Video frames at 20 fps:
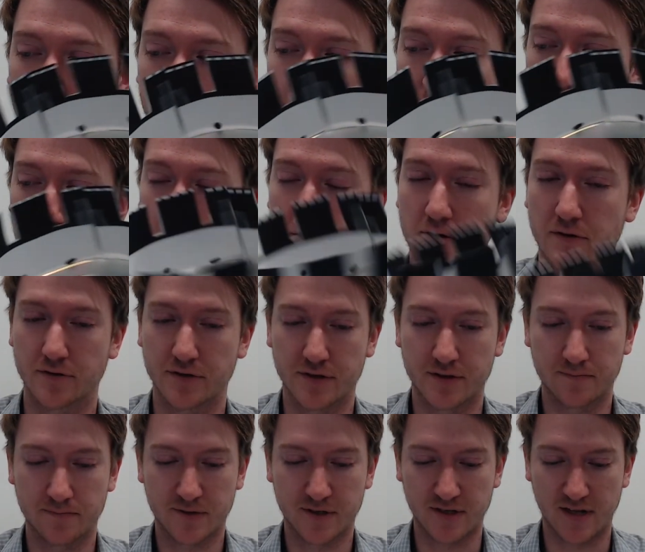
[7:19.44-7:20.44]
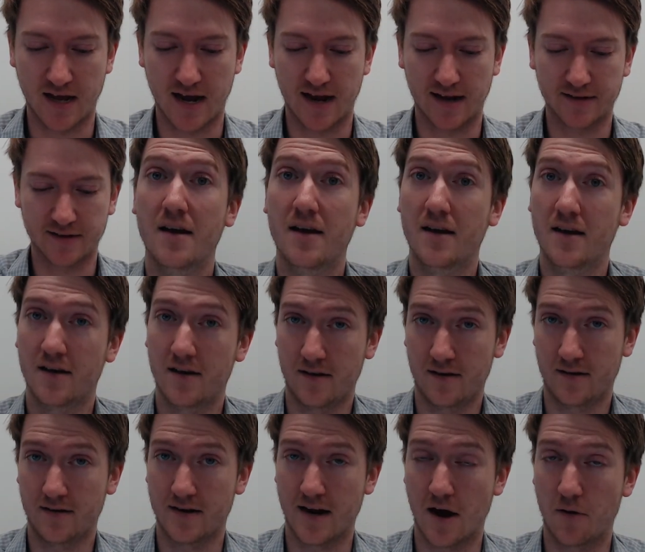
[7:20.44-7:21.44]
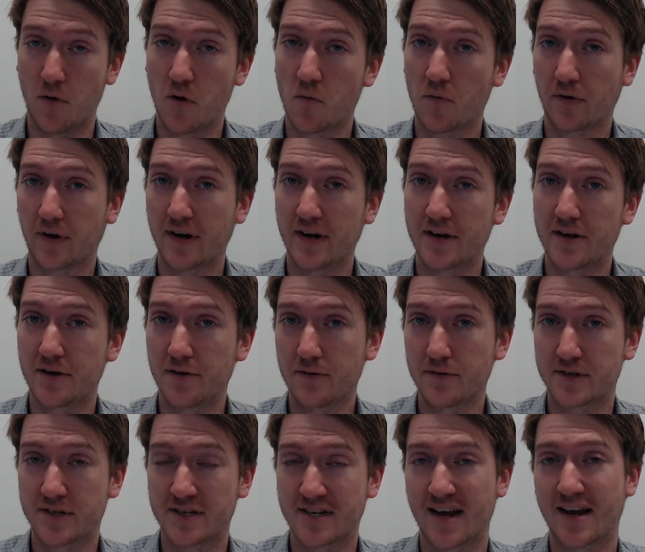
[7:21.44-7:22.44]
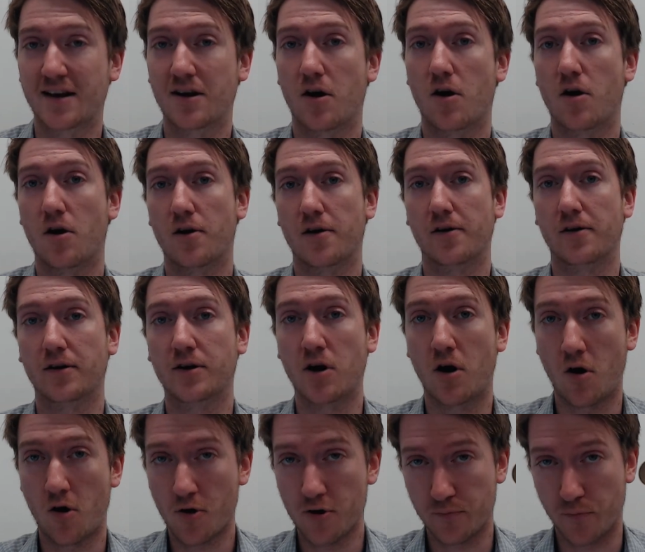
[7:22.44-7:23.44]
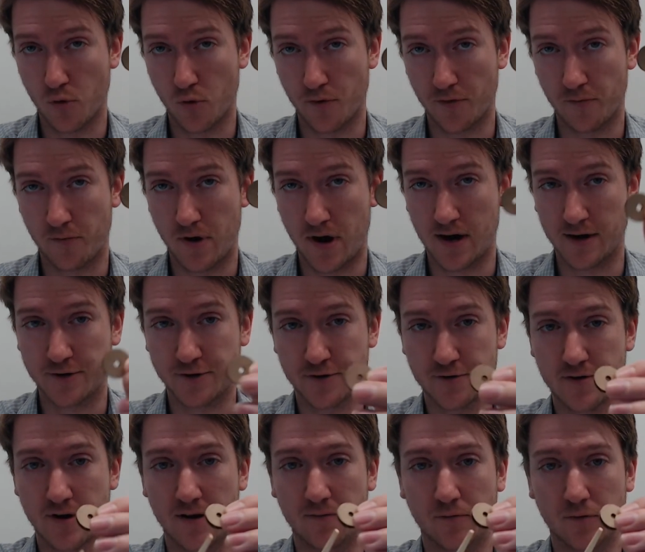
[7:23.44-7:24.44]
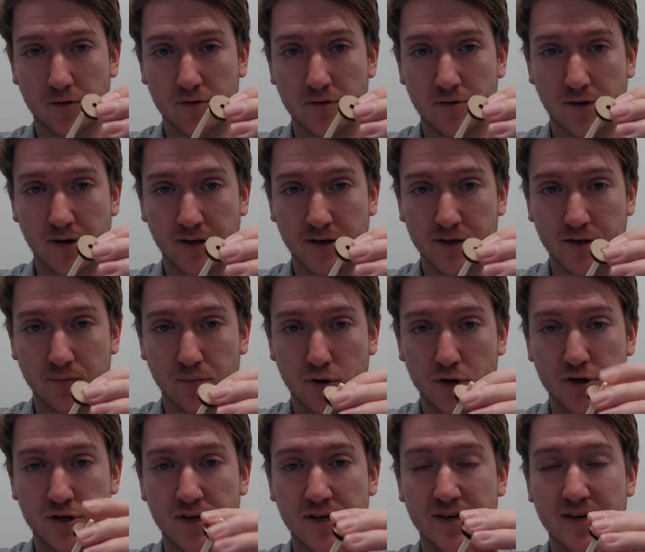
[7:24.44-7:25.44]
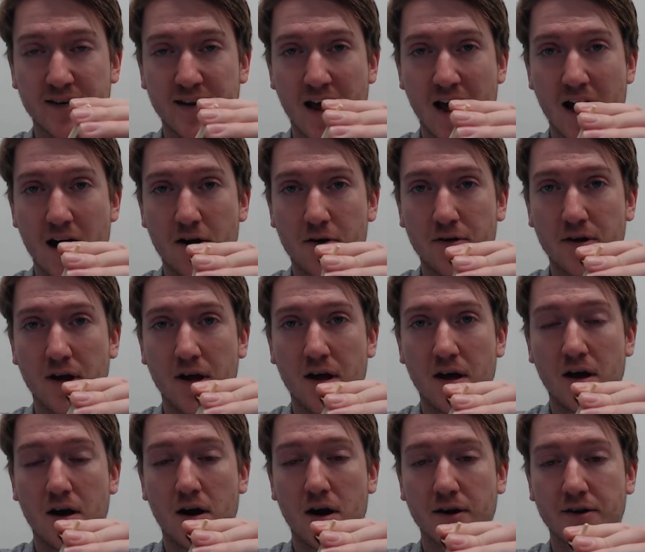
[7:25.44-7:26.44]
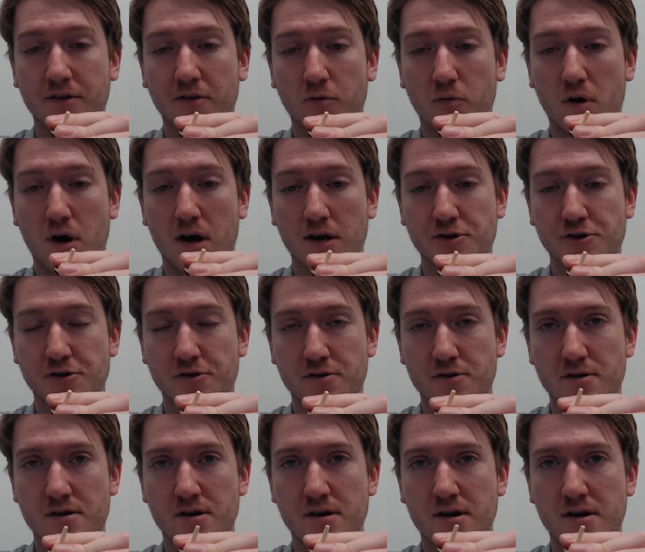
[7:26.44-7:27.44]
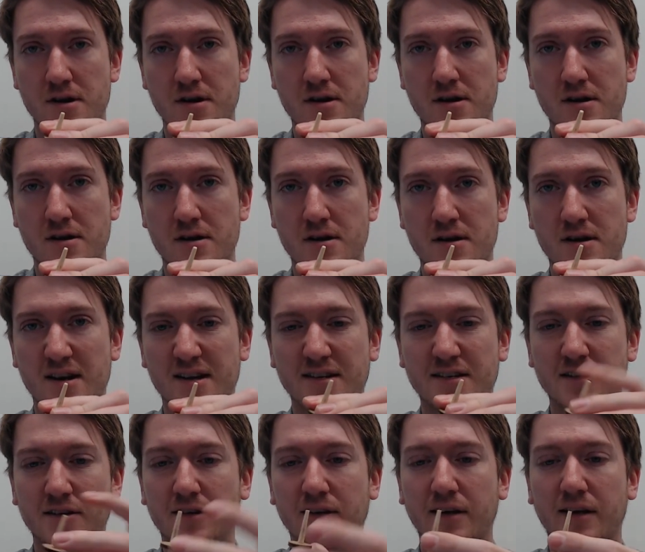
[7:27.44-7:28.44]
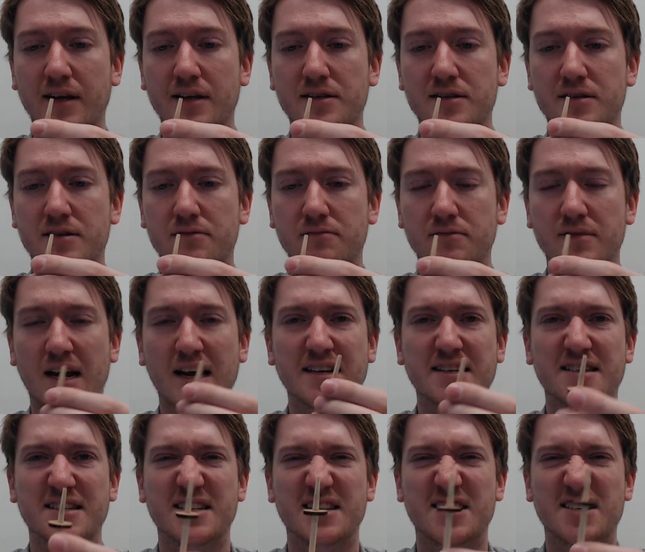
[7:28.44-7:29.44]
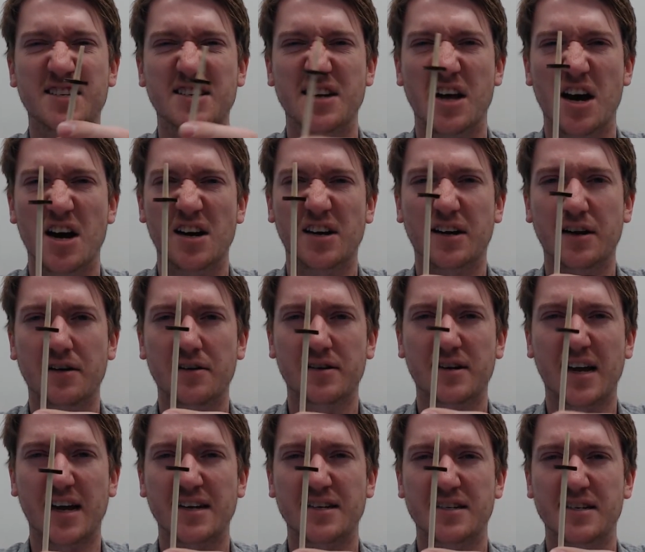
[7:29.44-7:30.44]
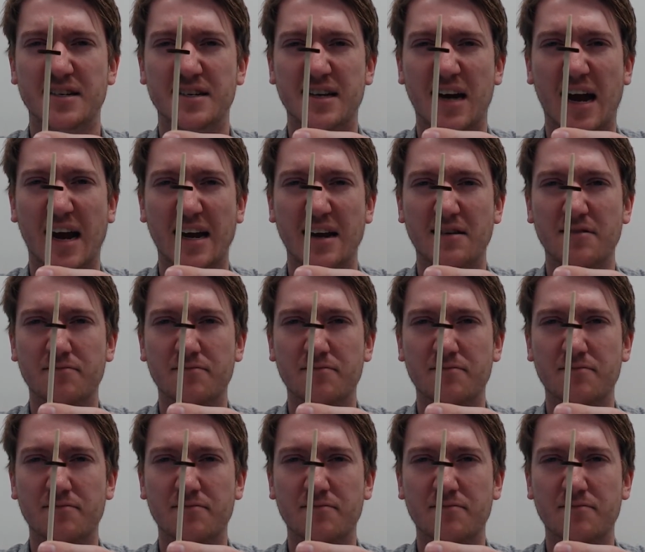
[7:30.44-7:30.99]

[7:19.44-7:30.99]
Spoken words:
through those slats. Now what we're going to do is take our cardboard washer and we're going to push it down onto the washer until it gets nice and snug, nice and tight.